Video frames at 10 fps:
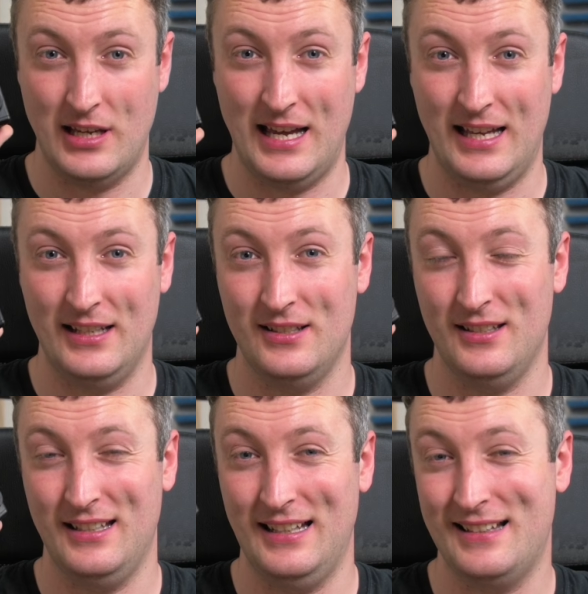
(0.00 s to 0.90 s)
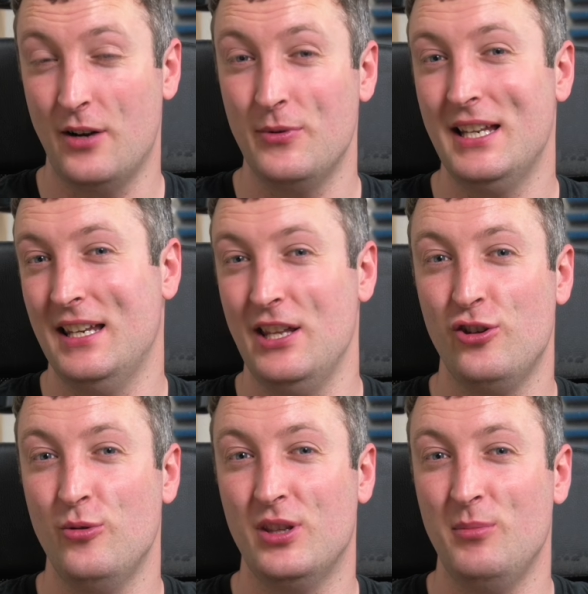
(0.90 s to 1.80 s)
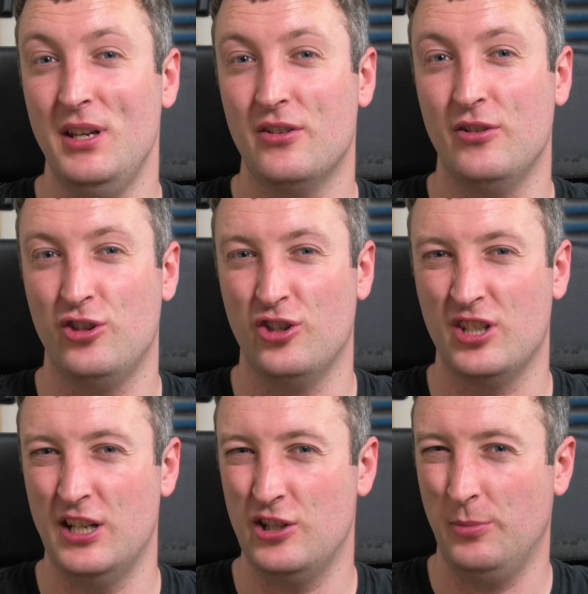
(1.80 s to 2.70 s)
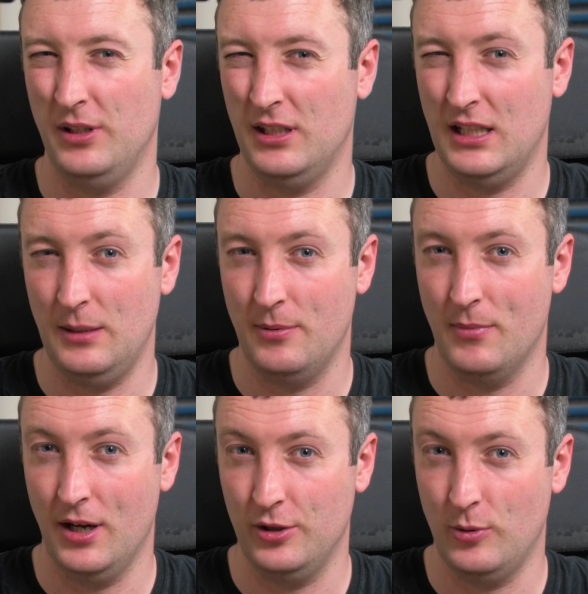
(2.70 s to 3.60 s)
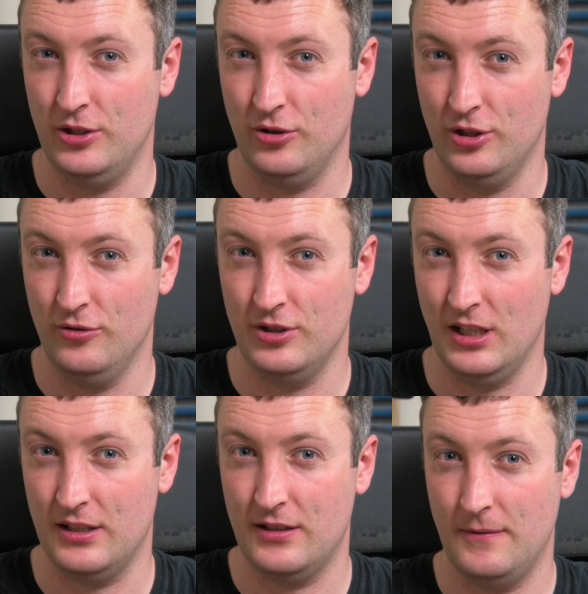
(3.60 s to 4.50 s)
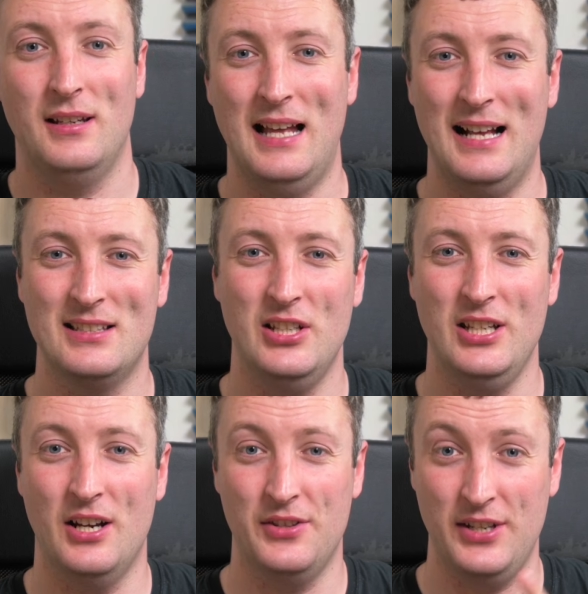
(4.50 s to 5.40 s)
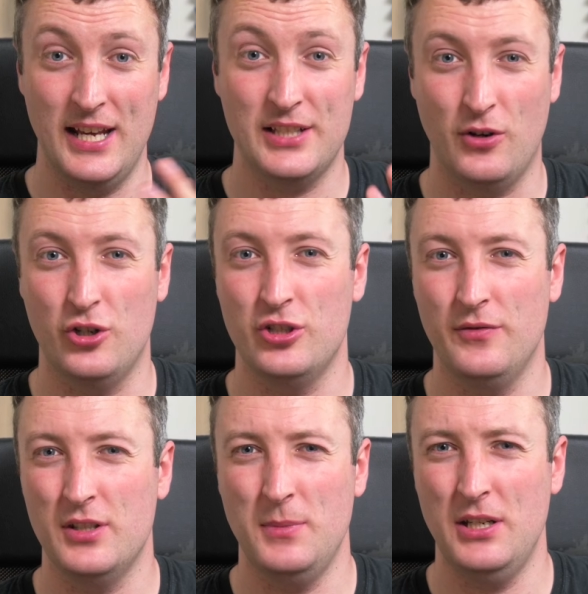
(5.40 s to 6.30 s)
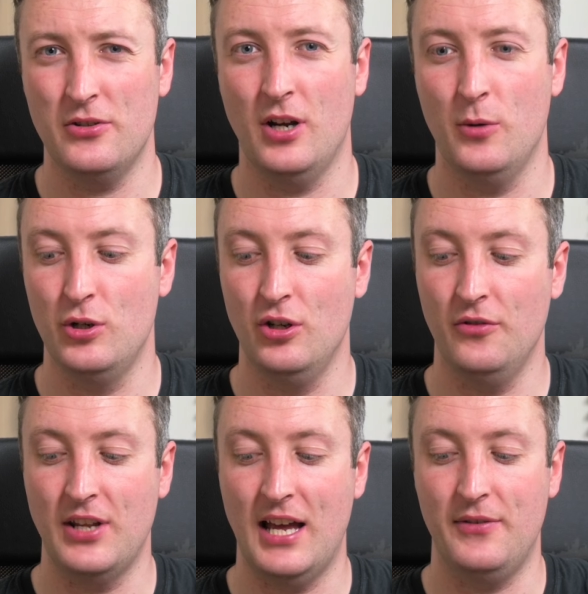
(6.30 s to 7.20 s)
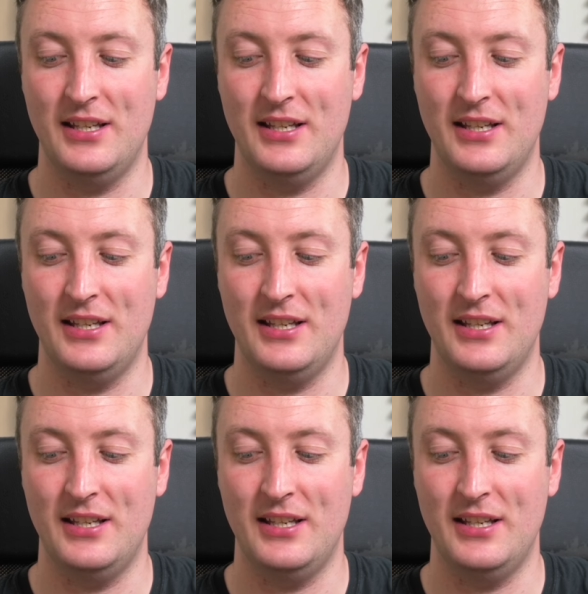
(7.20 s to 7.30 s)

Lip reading: and it's not really an issue with the meter, it's just kind of something to keep in mind when you're using it. Lastly, on the next version of this meter, I would love to have